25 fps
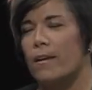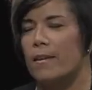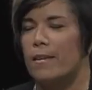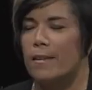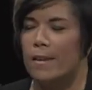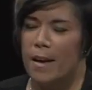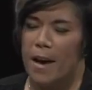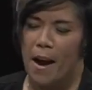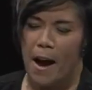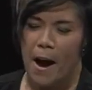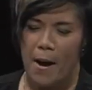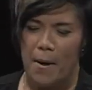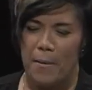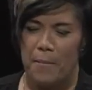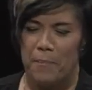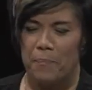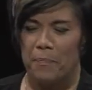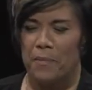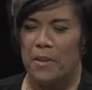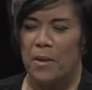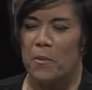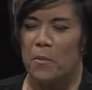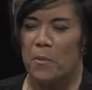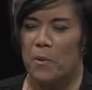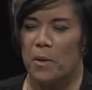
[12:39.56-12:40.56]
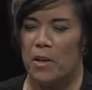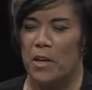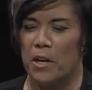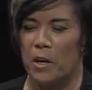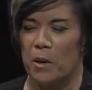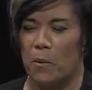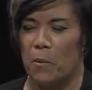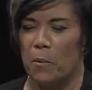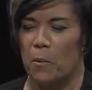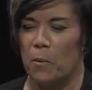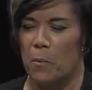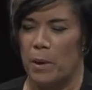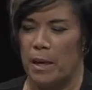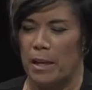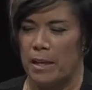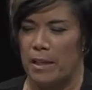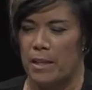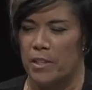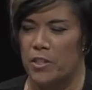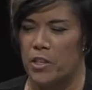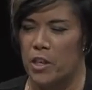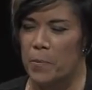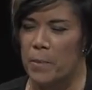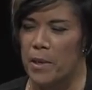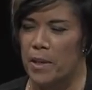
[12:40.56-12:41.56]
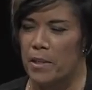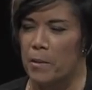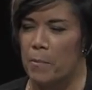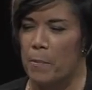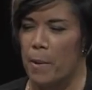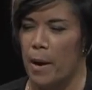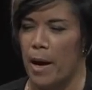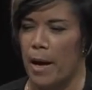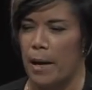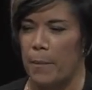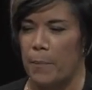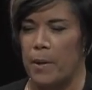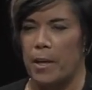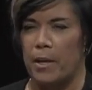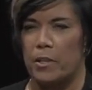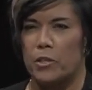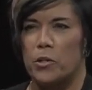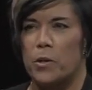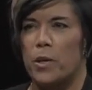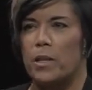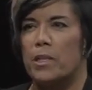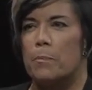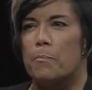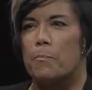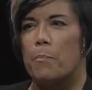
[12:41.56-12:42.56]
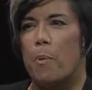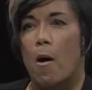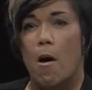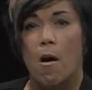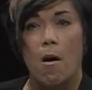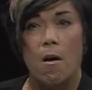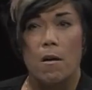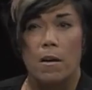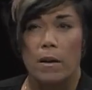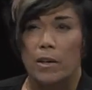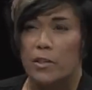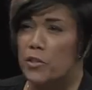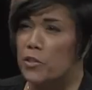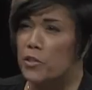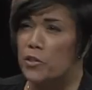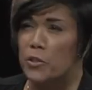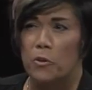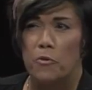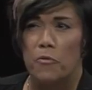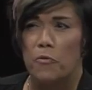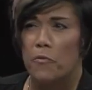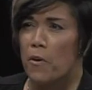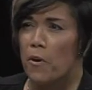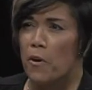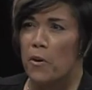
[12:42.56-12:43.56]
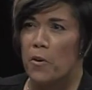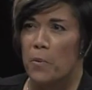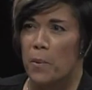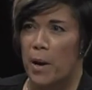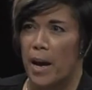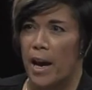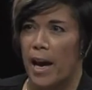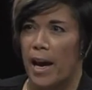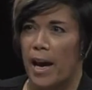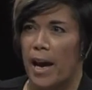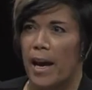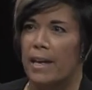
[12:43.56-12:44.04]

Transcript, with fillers: You know, the gentleman on the bike, because you had to park so far away,